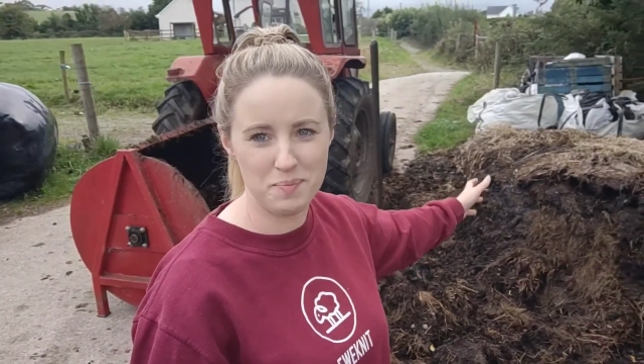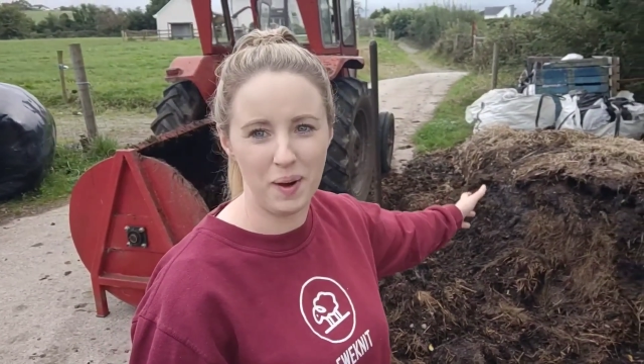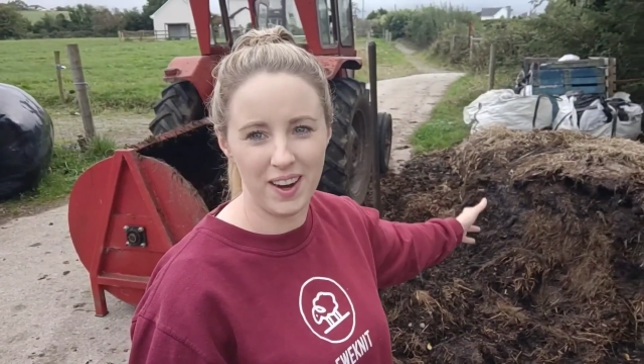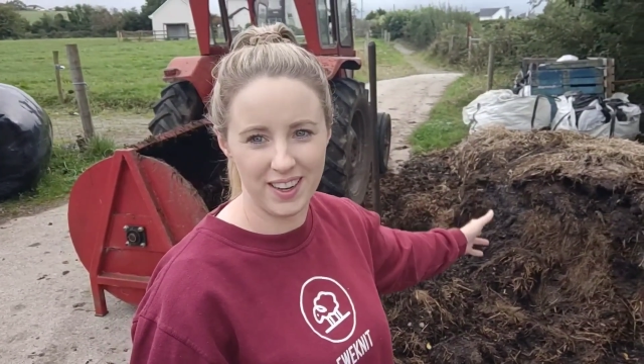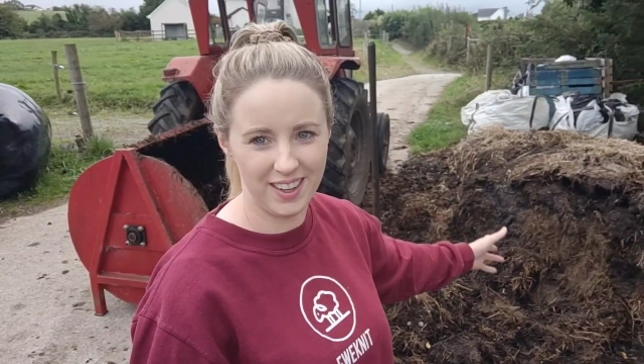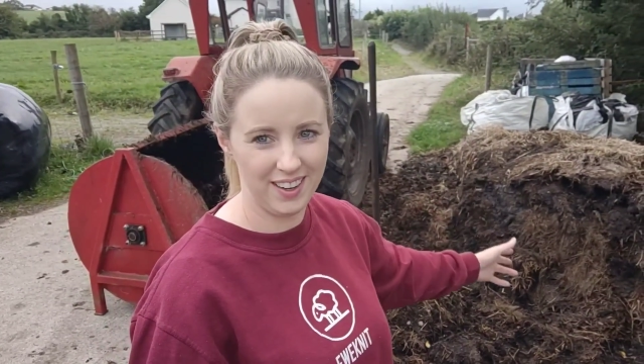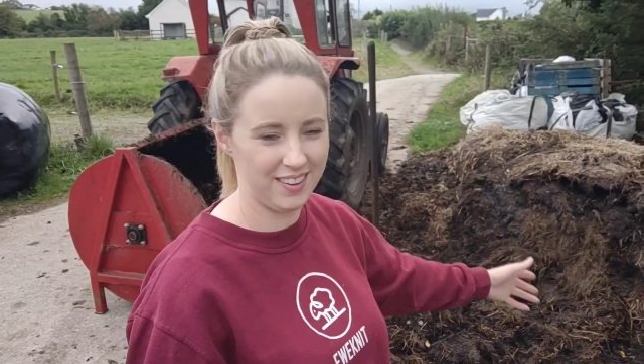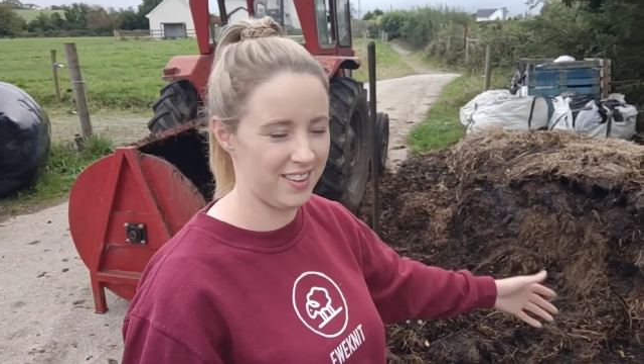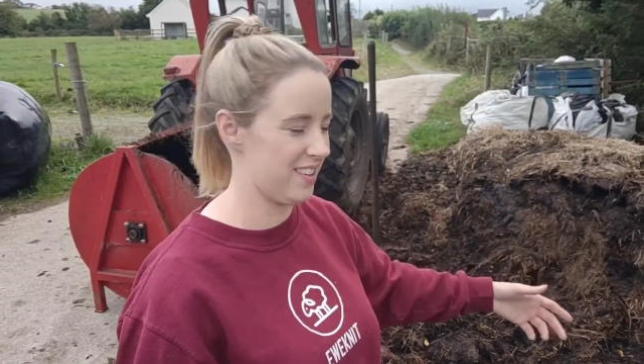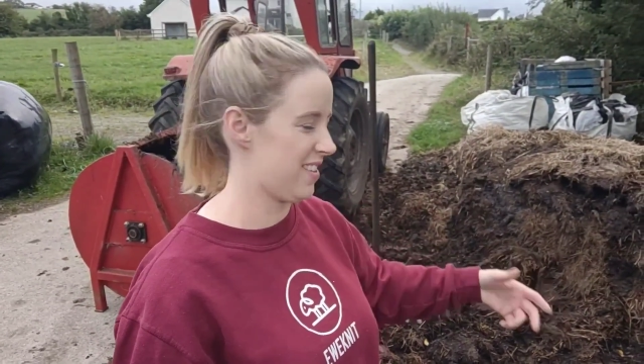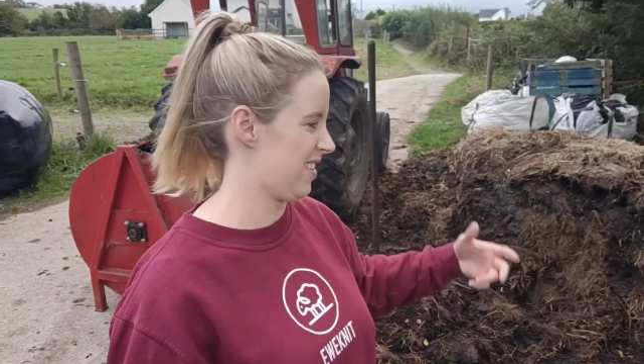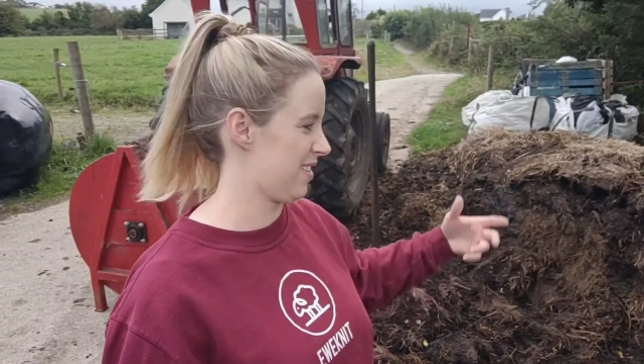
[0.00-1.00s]
the pile
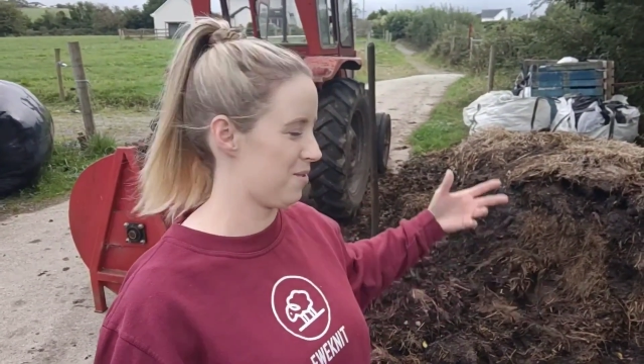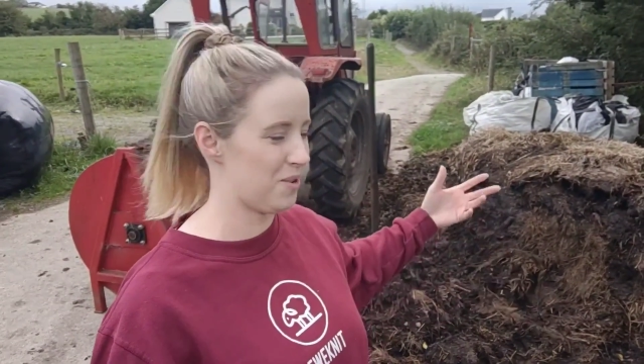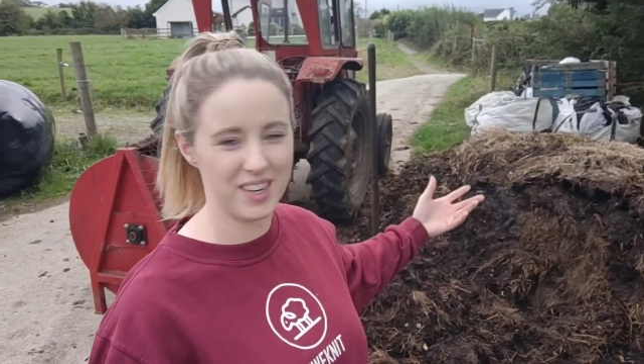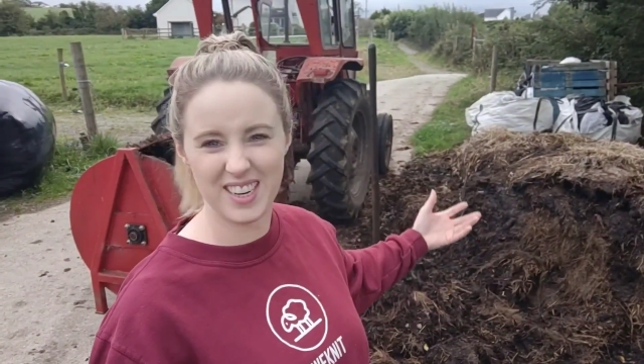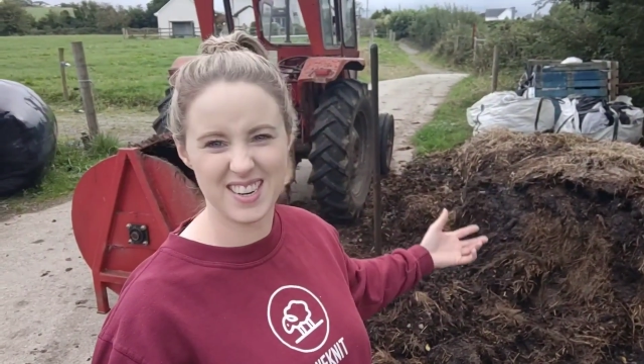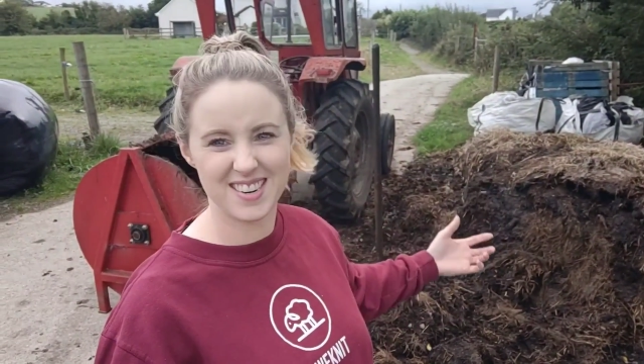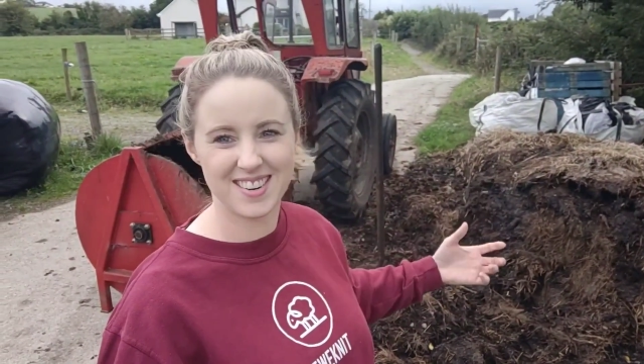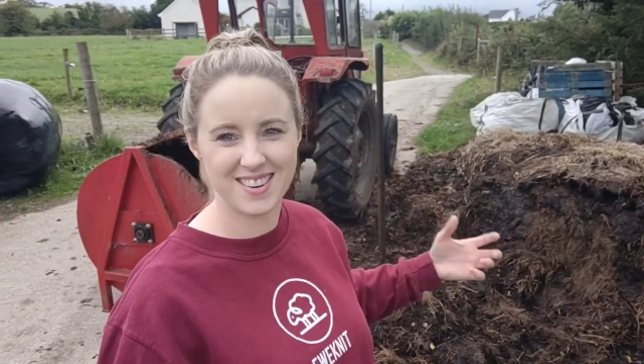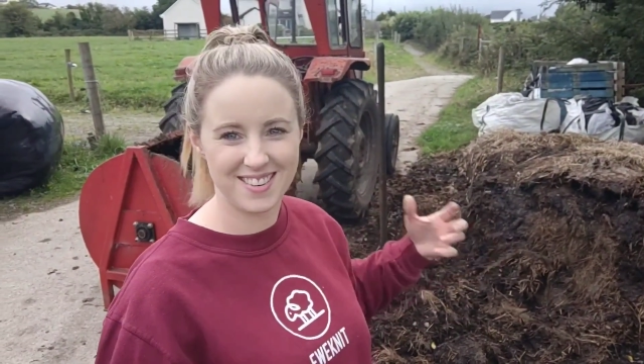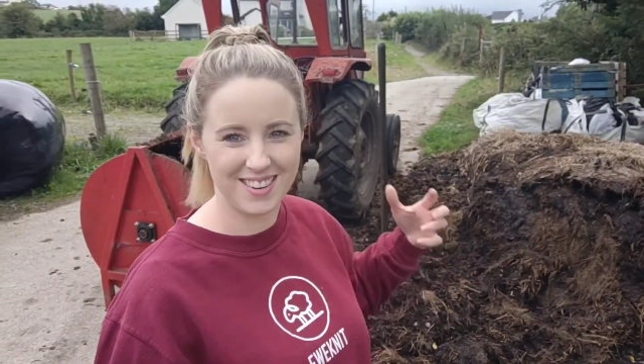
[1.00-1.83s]
because it's quite,